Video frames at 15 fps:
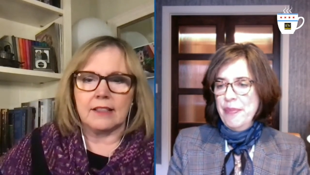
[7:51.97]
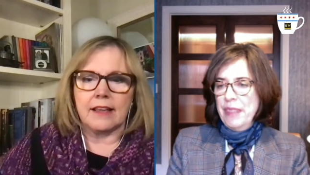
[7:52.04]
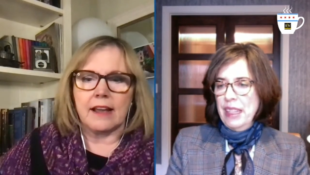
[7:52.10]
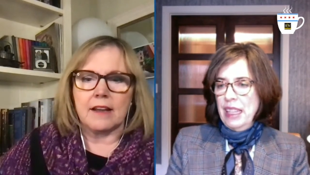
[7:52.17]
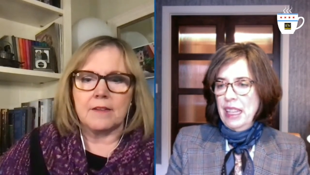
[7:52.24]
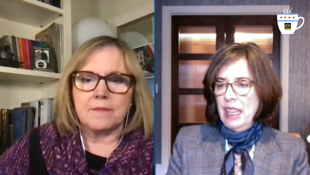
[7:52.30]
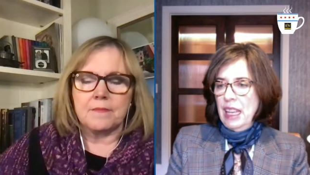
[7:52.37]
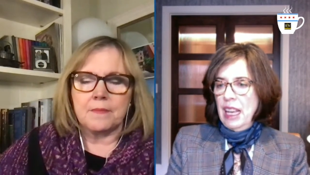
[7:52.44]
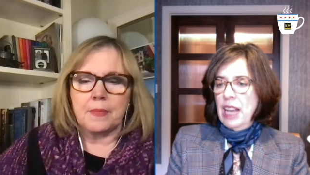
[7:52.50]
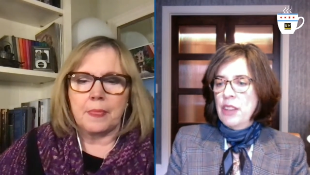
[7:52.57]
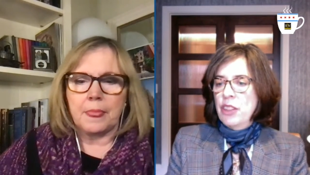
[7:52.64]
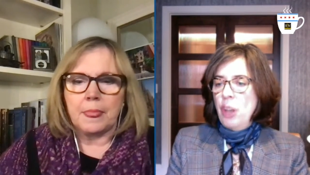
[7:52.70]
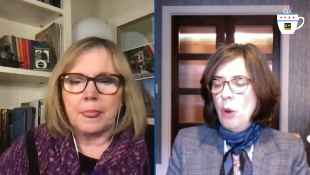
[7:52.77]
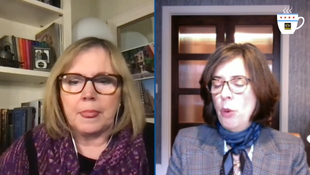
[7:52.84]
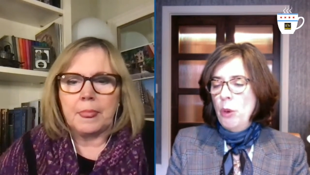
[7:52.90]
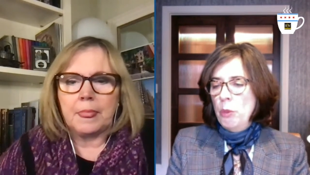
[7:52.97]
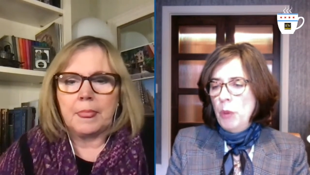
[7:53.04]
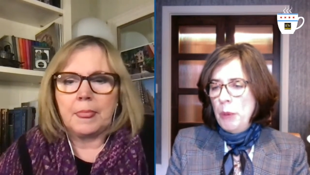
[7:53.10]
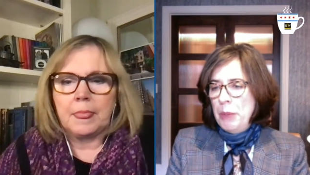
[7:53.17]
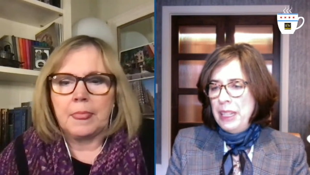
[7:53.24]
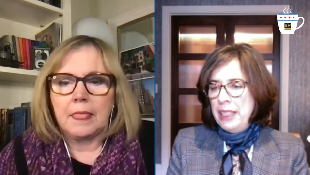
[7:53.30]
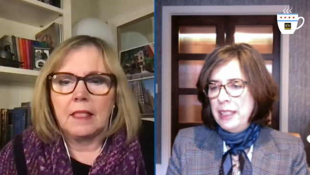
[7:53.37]
Speaker 1: that? So
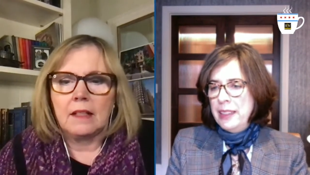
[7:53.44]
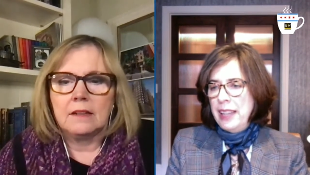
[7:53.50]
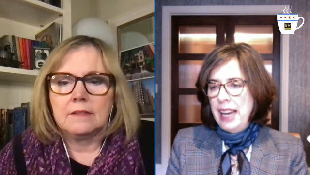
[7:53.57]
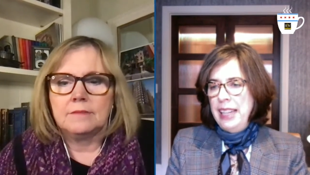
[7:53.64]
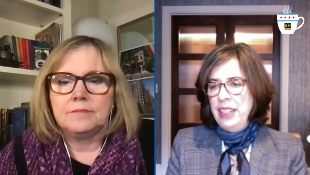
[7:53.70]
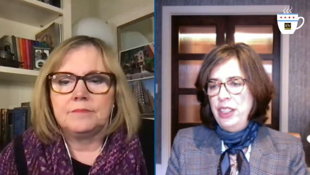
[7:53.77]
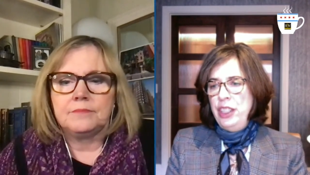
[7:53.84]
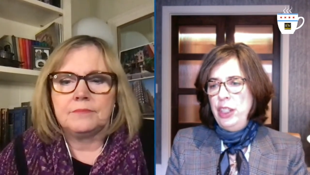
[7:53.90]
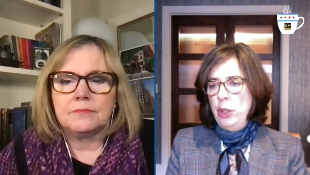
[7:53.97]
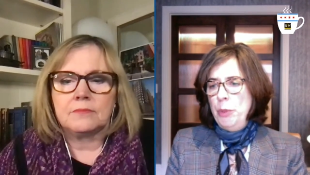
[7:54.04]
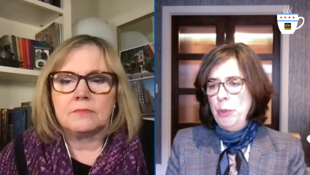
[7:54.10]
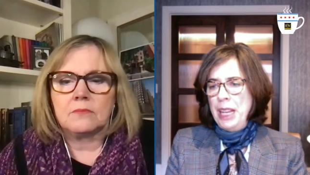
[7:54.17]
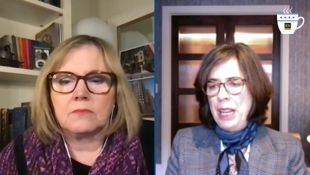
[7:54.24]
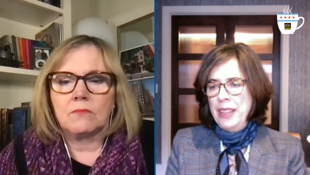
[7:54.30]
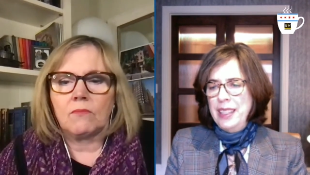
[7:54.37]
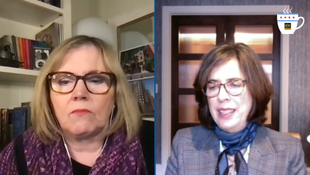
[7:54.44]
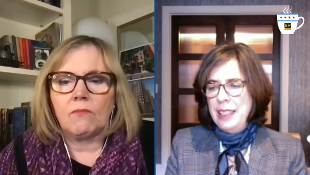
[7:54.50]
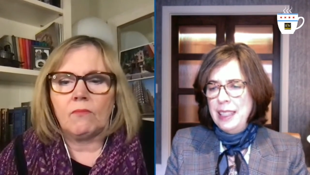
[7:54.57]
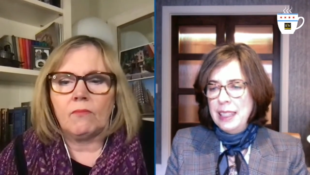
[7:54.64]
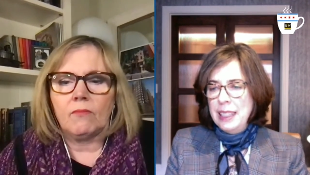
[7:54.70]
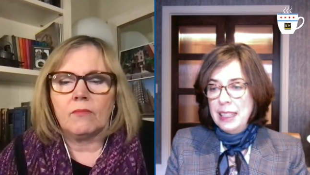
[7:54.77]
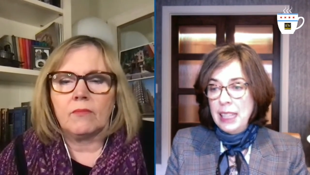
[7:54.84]
what we decided to do, because this
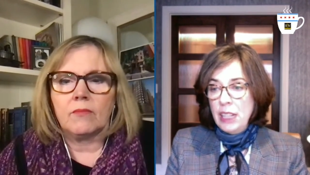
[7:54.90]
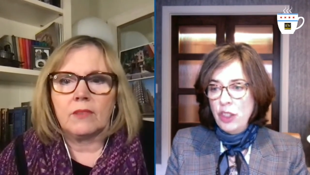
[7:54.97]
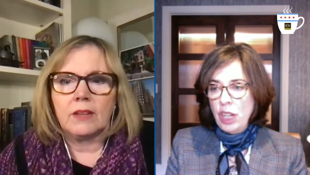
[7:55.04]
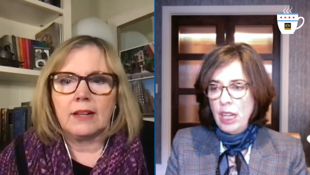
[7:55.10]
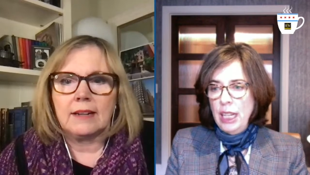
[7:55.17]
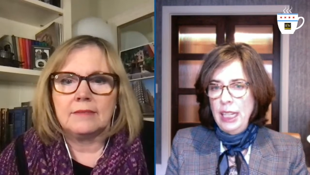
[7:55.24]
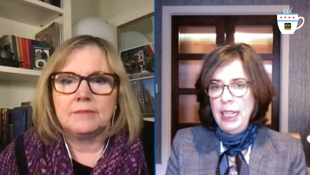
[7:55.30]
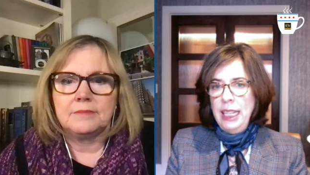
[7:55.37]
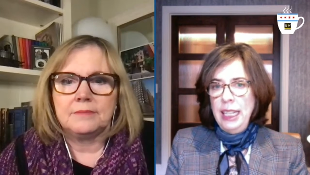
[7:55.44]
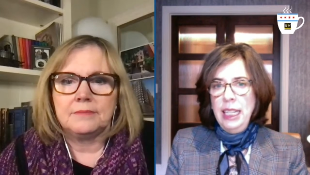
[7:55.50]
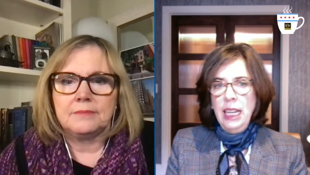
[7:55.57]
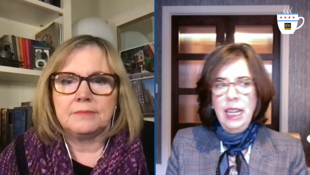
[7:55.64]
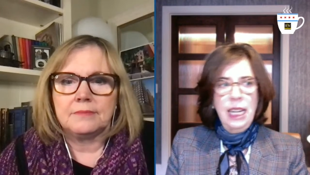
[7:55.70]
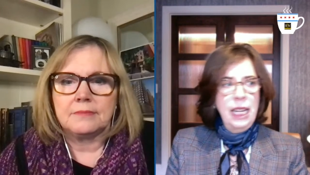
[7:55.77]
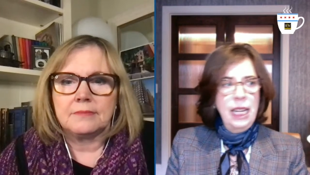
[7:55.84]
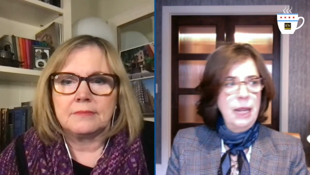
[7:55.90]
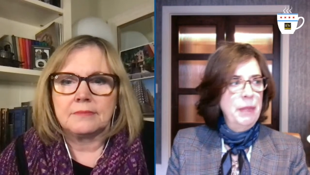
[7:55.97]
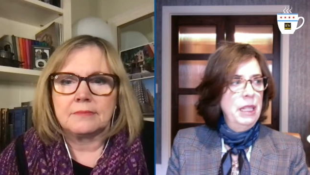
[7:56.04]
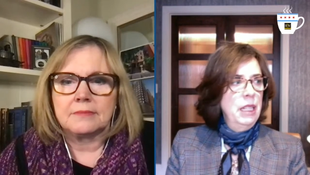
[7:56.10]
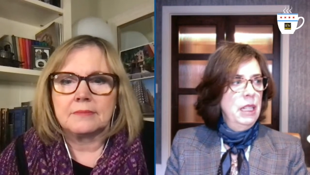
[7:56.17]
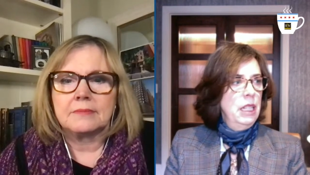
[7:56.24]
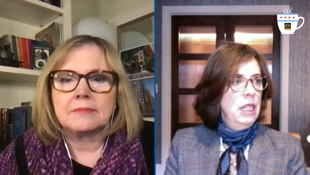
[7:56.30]
is such a
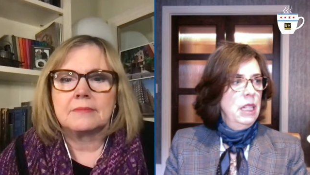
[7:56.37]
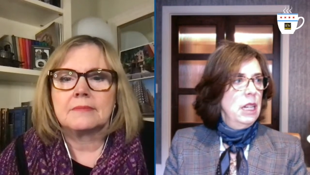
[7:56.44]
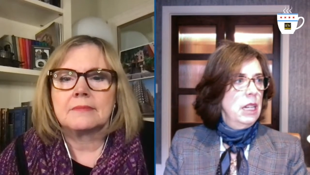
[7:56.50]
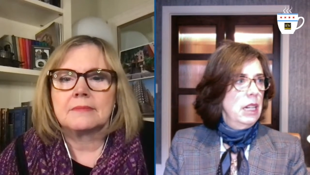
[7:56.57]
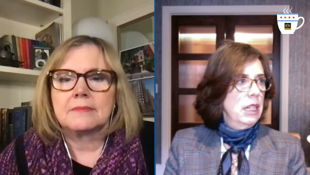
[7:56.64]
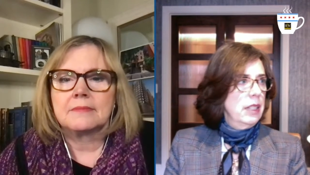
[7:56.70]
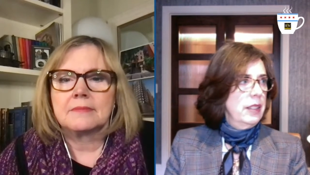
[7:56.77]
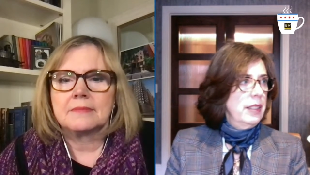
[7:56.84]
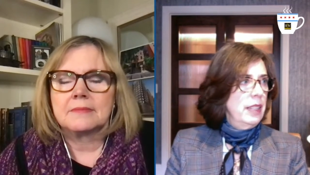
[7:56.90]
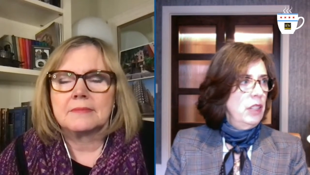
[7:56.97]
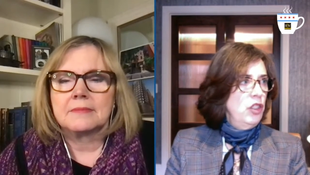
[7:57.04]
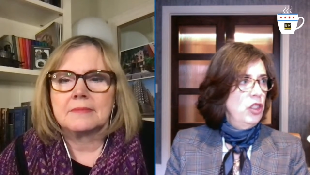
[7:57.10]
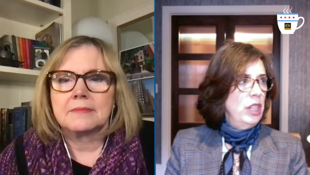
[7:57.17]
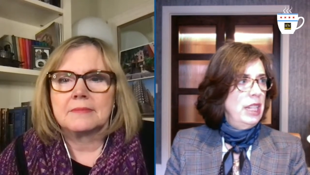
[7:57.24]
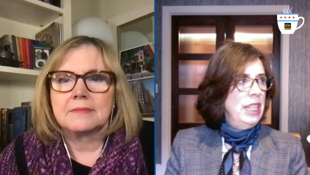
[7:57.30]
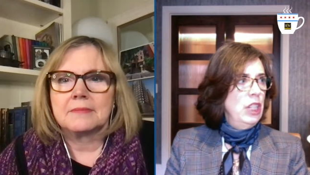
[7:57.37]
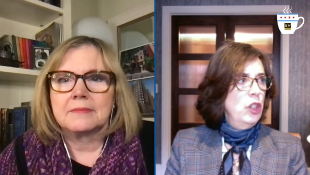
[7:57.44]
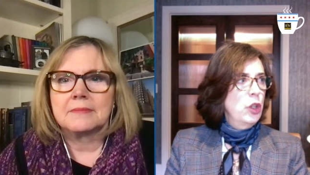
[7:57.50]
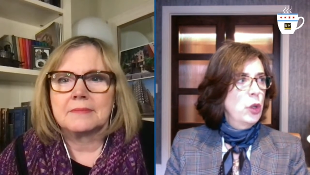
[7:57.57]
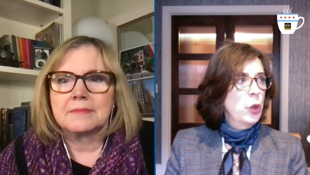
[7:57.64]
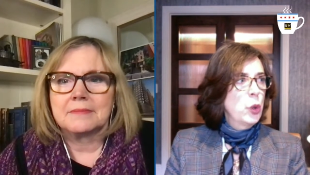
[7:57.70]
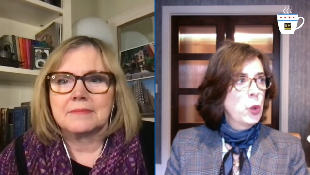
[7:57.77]
um, such an
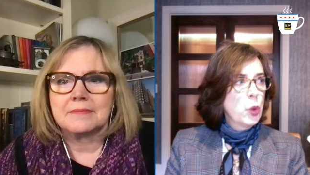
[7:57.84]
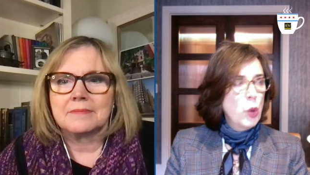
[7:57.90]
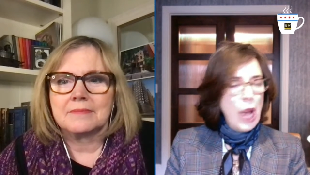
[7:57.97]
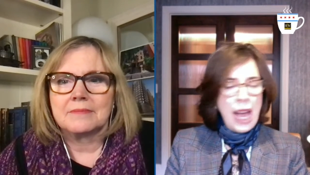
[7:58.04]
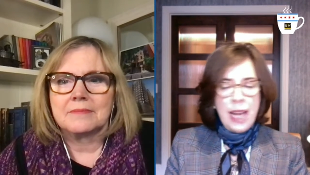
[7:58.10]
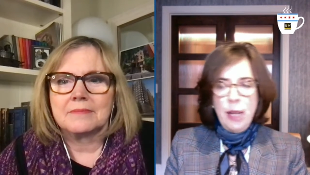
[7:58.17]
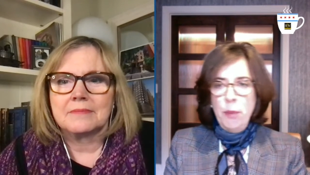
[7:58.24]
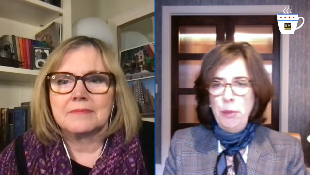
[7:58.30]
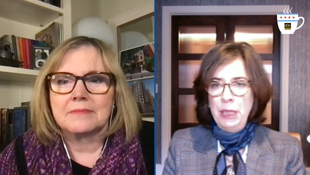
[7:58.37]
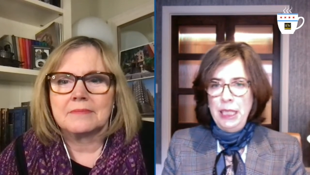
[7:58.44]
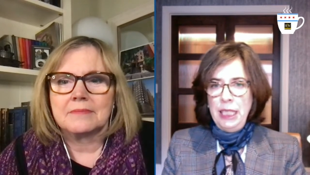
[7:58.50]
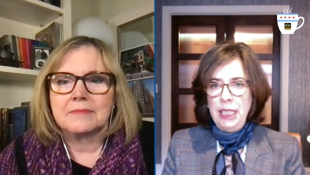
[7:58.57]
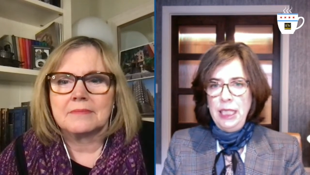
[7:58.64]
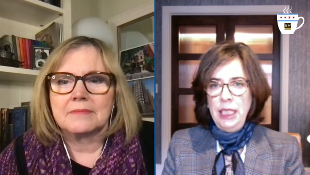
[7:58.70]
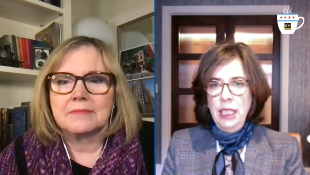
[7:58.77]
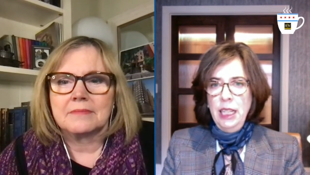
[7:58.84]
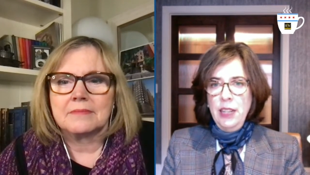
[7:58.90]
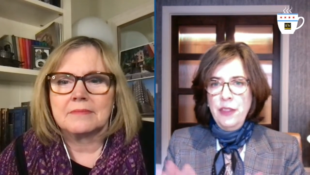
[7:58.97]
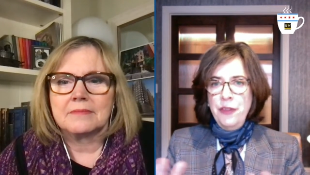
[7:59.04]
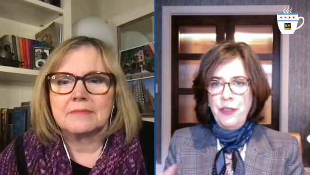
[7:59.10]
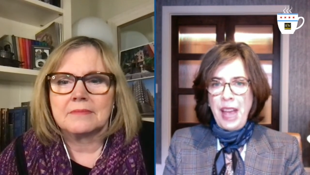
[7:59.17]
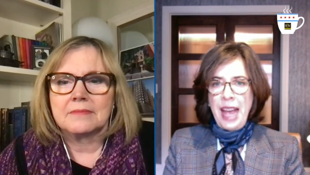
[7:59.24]
incredibly
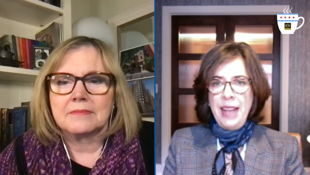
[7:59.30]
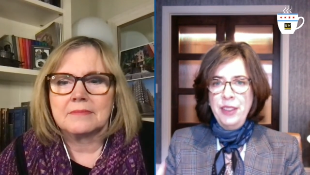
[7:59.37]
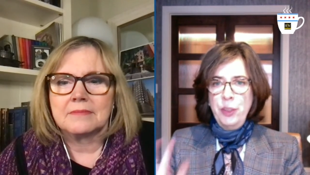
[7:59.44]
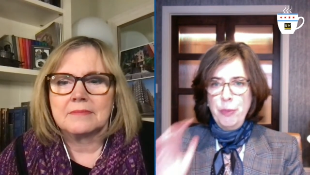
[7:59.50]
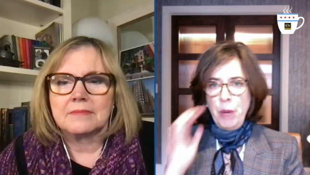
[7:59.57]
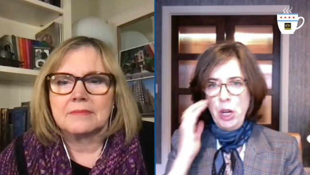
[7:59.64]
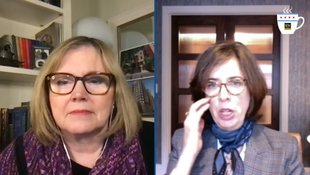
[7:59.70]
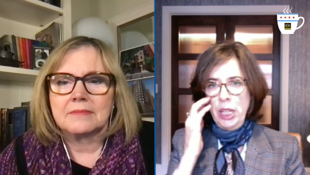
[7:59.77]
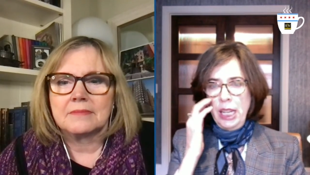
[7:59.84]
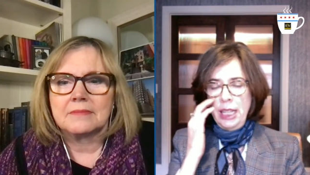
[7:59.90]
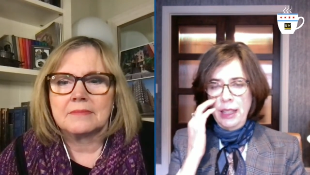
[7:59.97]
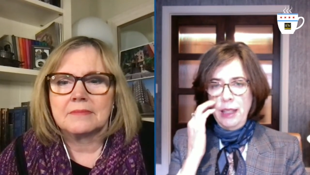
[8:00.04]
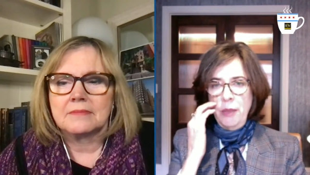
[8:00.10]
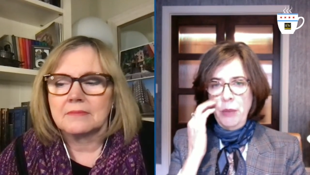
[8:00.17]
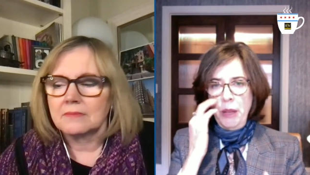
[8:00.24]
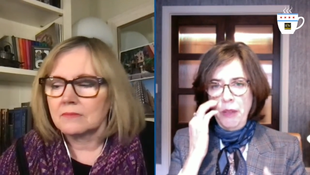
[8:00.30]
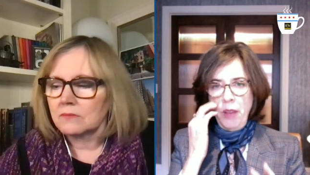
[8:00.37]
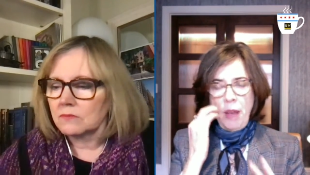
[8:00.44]
fast market that we